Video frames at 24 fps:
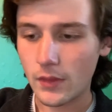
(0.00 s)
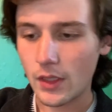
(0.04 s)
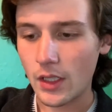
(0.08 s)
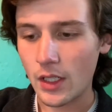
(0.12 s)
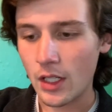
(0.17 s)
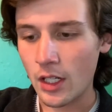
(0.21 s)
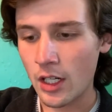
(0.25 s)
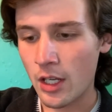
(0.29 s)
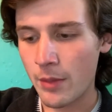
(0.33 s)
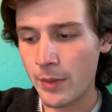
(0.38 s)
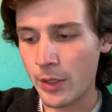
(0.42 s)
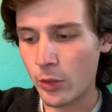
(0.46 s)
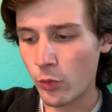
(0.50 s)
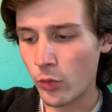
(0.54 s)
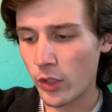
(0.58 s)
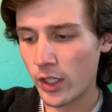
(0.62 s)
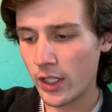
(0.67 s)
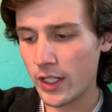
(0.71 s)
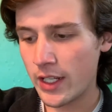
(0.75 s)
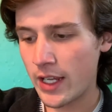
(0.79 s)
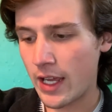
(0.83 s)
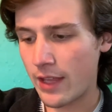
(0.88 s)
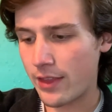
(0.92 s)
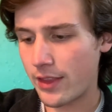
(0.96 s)

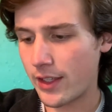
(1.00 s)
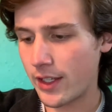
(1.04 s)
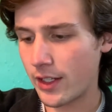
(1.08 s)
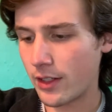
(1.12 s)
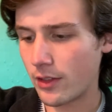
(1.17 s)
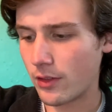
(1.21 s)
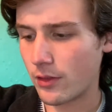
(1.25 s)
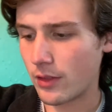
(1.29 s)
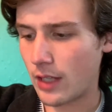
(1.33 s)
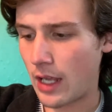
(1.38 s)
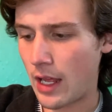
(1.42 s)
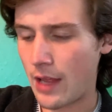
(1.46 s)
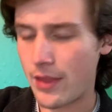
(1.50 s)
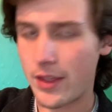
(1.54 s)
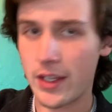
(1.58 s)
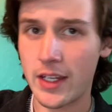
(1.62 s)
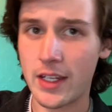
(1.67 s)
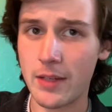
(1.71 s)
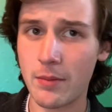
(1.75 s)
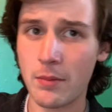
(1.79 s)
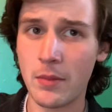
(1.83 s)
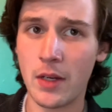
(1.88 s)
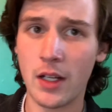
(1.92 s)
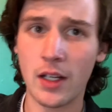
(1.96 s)
really, I think
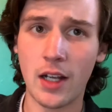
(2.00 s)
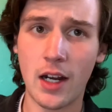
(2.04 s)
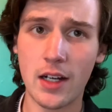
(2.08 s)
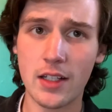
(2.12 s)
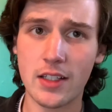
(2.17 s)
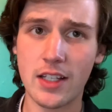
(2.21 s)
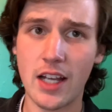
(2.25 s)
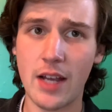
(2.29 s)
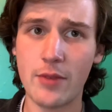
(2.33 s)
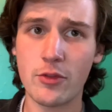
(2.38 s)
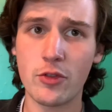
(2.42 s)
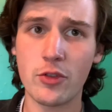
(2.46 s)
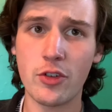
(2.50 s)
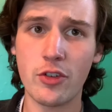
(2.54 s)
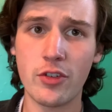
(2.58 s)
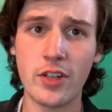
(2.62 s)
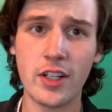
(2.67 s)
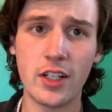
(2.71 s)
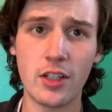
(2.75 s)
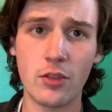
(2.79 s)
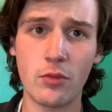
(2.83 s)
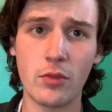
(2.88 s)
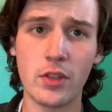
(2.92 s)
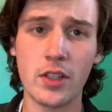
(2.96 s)
a lot of times when you're
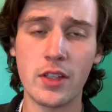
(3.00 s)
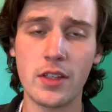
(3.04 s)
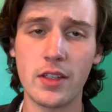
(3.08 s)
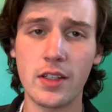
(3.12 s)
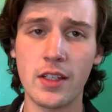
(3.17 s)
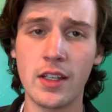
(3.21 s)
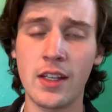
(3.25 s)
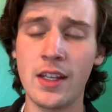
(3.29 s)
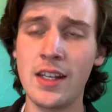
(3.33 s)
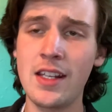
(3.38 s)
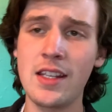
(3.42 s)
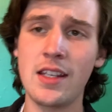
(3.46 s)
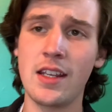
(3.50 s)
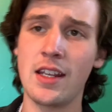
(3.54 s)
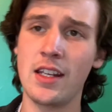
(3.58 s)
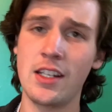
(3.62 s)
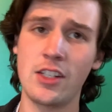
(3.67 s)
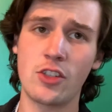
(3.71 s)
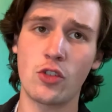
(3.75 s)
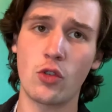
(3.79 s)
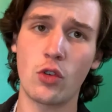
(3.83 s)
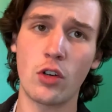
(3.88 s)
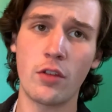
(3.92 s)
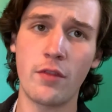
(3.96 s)
dealing with any
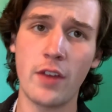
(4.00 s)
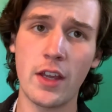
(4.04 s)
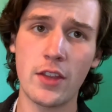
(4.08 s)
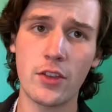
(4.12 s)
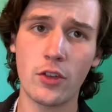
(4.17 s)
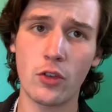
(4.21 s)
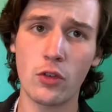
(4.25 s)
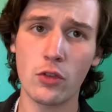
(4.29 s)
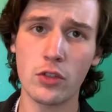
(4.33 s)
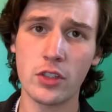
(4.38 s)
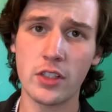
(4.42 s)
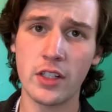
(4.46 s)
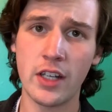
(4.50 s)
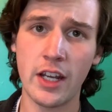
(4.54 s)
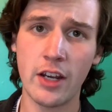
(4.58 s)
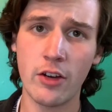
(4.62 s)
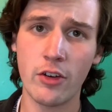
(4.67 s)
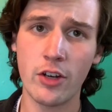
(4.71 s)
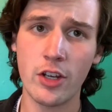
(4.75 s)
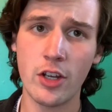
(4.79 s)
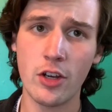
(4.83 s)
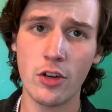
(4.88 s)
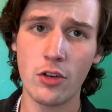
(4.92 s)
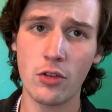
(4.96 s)
sort of ethical
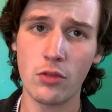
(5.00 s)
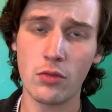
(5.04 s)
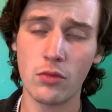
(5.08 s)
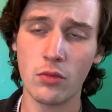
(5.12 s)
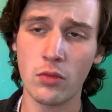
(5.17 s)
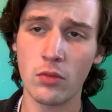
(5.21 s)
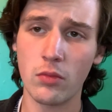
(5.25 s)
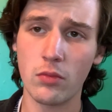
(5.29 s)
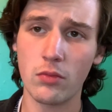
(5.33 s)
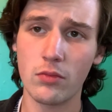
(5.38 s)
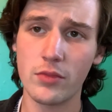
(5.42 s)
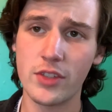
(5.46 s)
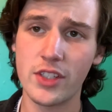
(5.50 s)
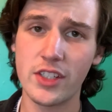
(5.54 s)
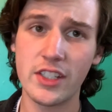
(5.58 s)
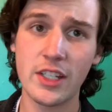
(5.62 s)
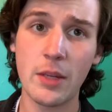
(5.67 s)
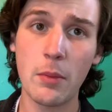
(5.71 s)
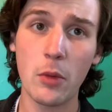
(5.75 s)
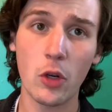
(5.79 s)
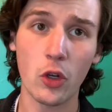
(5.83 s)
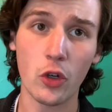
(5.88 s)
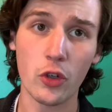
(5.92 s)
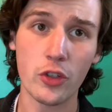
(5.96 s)
scenario
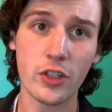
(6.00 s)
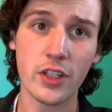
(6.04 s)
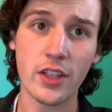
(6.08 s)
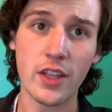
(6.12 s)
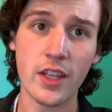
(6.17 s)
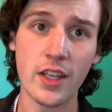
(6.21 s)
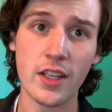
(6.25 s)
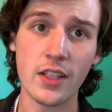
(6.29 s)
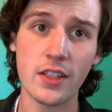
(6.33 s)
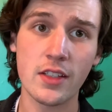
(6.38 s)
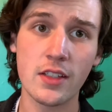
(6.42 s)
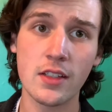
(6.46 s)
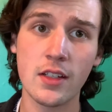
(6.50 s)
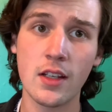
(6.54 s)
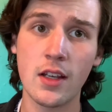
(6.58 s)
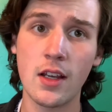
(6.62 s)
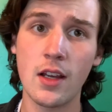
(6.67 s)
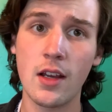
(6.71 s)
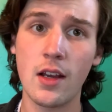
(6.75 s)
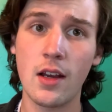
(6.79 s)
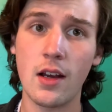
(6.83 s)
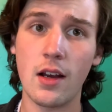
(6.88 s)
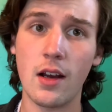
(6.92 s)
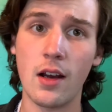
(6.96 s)
similar to this,
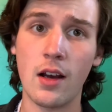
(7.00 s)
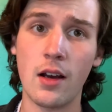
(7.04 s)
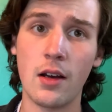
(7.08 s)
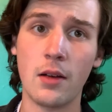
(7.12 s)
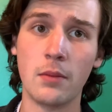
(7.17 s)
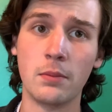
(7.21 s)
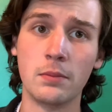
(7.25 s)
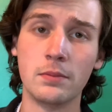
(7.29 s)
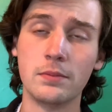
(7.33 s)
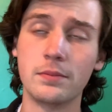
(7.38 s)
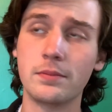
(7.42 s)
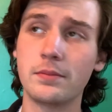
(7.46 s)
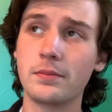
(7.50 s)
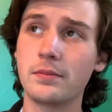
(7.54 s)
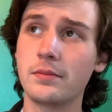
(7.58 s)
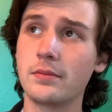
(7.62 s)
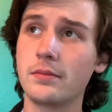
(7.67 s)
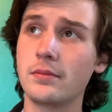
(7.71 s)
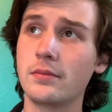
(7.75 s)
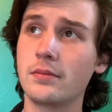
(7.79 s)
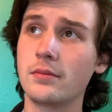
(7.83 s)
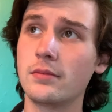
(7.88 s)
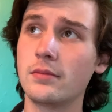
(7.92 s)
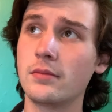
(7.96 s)
and
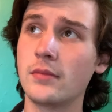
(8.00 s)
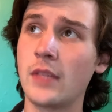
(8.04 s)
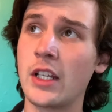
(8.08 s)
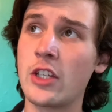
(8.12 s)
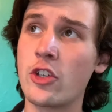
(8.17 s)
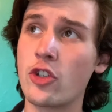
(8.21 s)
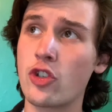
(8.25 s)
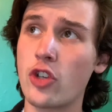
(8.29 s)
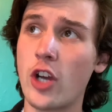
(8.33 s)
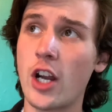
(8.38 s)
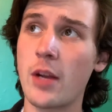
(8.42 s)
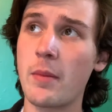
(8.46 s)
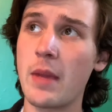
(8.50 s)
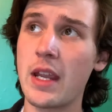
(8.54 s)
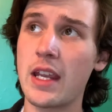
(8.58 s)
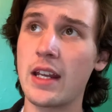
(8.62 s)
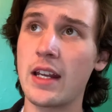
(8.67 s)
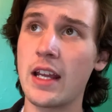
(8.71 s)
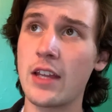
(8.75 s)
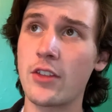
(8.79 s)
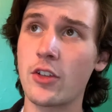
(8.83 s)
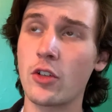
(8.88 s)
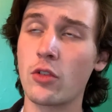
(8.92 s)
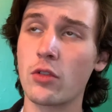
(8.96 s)
you're trying to make an
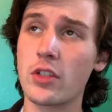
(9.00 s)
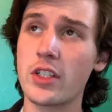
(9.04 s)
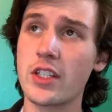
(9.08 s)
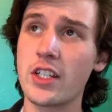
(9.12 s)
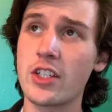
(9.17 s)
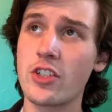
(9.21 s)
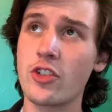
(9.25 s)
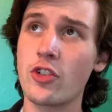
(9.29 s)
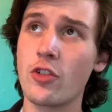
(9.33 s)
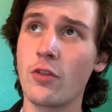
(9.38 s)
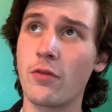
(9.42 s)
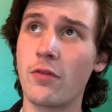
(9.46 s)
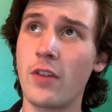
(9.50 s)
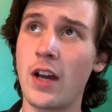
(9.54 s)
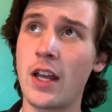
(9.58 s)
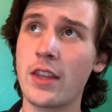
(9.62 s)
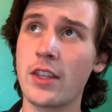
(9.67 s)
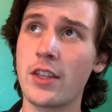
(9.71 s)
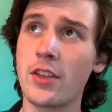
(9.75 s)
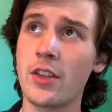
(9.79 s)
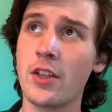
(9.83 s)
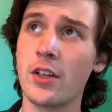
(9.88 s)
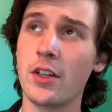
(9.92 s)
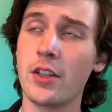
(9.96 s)
ethical decision, you'll find
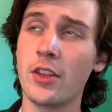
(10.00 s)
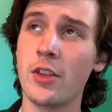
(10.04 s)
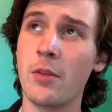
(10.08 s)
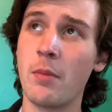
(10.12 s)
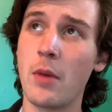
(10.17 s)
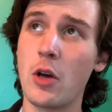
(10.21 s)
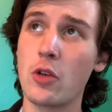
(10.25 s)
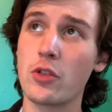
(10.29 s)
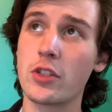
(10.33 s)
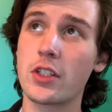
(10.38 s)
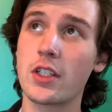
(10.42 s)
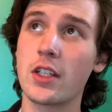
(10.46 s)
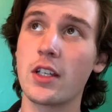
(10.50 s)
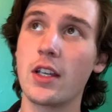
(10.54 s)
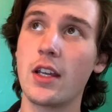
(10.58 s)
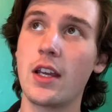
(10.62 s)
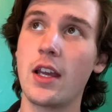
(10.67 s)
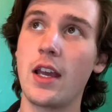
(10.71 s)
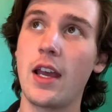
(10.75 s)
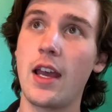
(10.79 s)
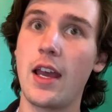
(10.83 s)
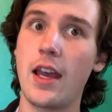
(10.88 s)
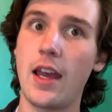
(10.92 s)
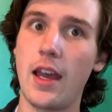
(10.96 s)
that the most
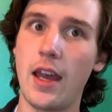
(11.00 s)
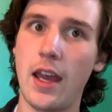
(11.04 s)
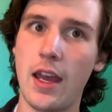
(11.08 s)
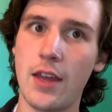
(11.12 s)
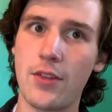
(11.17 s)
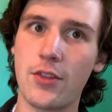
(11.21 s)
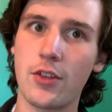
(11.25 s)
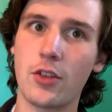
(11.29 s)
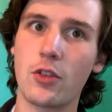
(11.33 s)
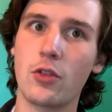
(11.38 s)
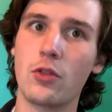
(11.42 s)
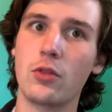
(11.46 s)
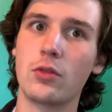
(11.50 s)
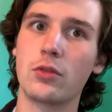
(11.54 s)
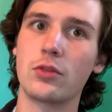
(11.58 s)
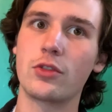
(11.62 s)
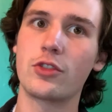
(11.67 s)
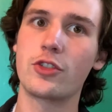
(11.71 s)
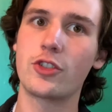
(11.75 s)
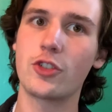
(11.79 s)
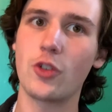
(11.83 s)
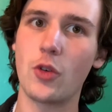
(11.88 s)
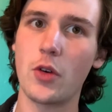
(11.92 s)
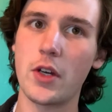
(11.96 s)
ethical
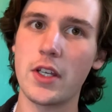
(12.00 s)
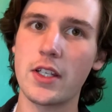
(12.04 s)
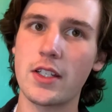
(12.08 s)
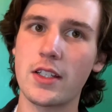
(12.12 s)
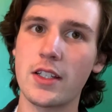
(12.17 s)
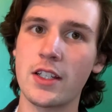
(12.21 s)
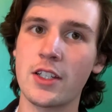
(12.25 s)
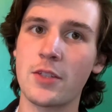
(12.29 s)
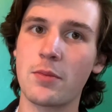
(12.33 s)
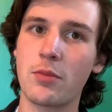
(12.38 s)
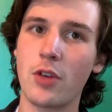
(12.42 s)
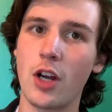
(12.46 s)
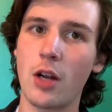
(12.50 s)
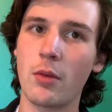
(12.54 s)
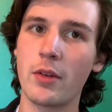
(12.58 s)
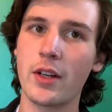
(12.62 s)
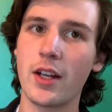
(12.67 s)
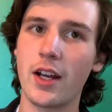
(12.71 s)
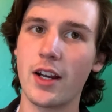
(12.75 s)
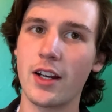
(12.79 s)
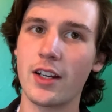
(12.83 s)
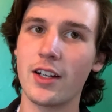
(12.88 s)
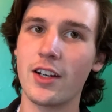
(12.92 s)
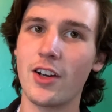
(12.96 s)
choice is probably
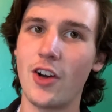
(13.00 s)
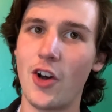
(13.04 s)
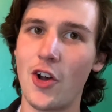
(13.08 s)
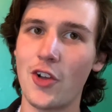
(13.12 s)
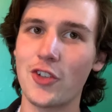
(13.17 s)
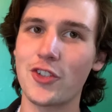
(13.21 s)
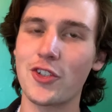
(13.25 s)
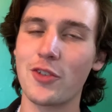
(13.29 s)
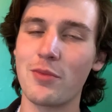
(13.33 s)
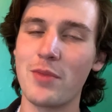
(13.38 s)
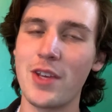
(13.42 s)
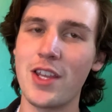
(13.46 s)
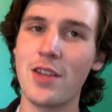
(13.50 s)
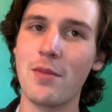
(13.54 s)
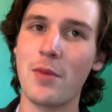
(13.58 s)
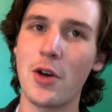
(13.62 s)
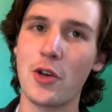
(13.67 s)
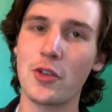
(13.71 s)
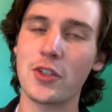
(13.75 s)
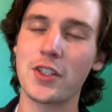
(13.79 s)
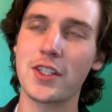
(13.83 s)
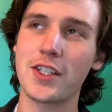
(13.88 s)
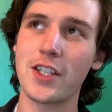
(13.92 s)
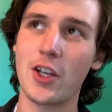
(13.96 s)
not going to also be the
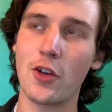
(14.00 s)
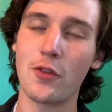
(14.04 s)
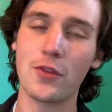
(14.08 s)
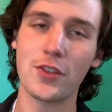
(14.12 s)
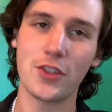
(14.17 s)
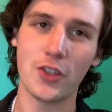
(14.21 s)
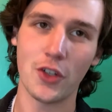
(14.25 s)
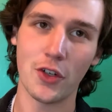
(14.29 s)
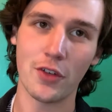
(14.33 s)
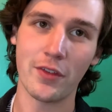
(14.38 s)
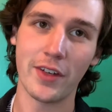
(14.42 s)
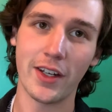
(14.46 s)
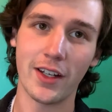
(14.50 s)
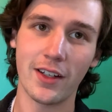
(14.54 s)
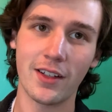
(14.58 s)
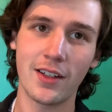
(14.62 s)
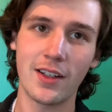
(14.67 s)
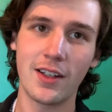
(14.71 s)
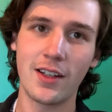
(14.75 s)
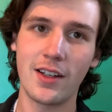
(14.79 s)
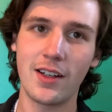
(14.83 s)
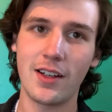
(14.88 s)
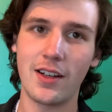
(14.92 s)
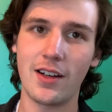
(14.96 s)
most self-serving.
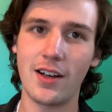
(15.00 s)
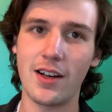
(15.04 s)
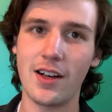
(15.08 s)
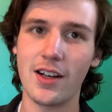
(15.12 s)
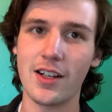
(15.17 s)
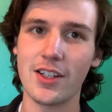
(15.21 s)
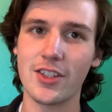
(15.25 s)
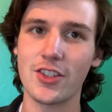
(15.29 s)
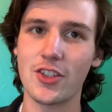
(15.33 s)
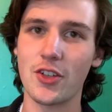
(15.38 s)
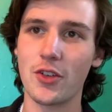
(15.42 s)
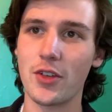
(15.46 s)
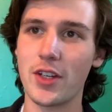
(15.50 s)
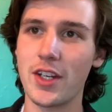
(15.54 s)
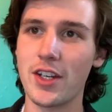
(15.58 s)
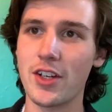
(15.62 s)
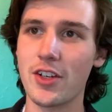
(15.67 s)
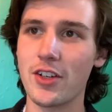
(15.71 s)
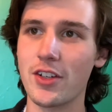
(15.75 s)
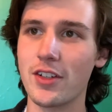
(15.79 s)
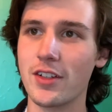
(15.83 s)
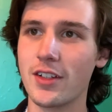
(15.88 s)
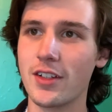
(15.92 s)
So here,